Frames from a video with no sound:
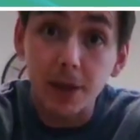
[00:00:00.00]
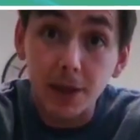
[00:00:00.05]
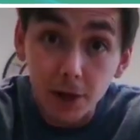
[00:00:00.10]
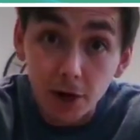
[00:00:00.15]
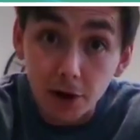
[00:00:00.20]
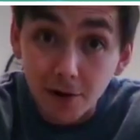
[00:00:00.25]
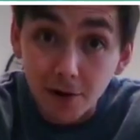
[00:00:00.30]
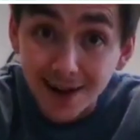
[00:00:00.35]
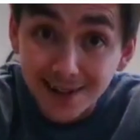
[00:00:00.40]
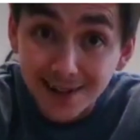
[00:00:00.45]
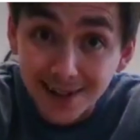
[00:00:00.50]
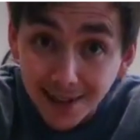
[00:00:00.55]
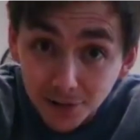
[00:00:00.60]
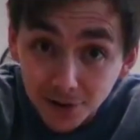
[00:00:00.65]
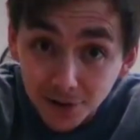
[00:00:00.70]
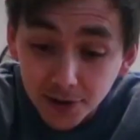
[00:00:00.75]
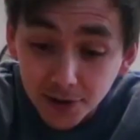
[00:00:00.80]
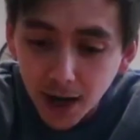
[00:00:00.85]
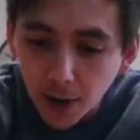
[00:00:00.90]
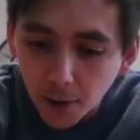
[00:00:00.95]
the correct
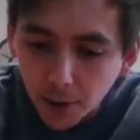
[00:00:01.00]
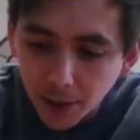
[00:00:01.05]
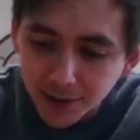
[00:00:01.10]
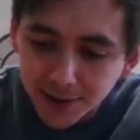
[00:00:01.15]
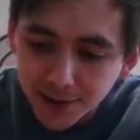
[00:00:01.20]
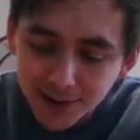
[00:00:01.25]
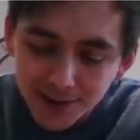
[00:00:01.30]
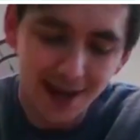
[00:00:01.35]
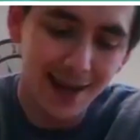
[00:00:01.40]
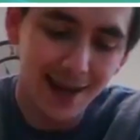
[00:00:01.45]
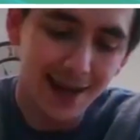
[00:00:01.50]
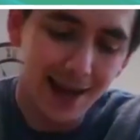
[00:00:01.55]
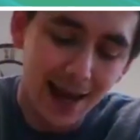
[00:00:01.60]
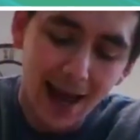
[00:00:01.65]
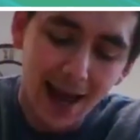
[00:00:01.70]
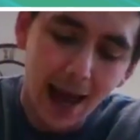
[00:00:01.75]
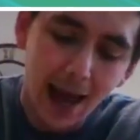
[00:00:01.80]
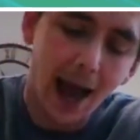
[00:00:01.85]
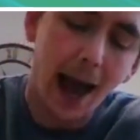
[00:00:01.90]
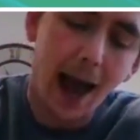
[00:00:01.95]
answer now in saying
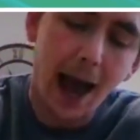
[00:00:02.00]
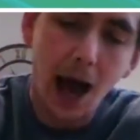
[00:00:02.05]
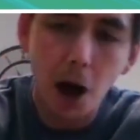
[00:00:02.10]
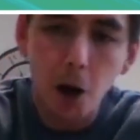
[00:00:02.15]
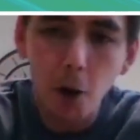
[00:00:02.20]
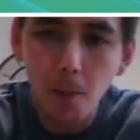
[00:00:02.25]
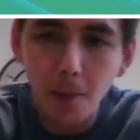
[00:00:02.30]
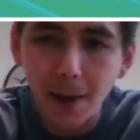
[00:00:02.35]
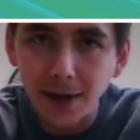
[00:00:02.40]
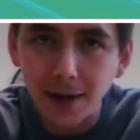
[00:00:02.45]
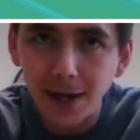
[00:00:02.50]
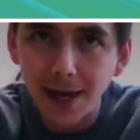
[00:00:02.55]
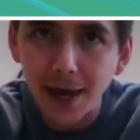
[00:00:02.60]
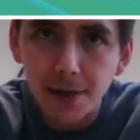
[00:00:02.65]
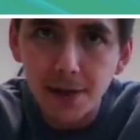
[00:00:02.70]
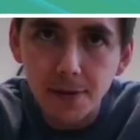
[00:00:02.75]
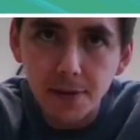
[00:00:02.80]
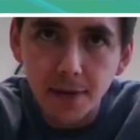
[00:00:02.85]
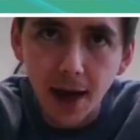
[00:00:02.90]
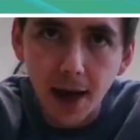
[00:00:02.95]
how
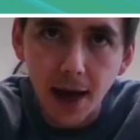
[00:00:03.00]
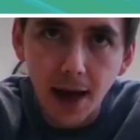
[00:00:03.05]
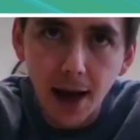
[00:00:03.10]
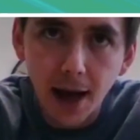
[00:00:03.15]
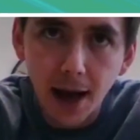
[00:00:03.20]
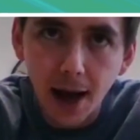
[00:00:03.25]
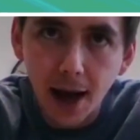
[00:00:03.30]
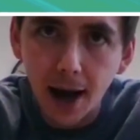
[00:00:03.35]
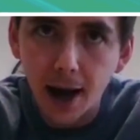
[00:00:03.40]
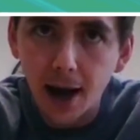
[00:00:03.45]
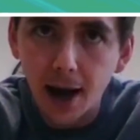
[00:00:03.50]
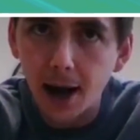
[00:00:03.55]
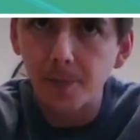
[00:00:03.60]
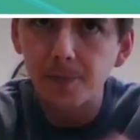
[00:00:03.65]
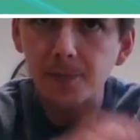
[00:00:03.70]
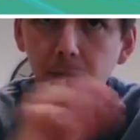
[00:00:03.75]
many there are.